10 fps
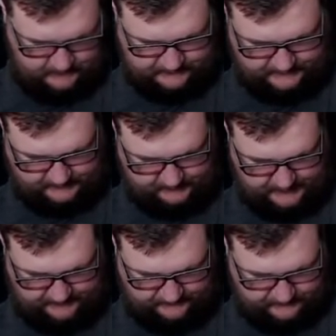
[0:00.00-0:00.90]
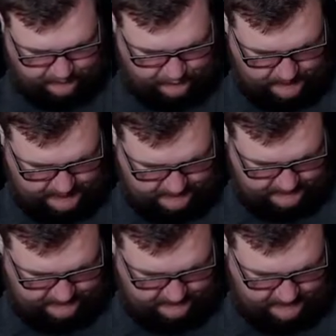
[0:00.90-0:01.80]
Looks like we have some pretty
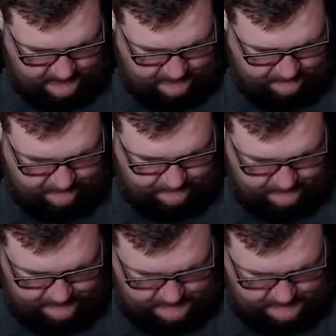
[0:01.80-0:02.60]
good stuff.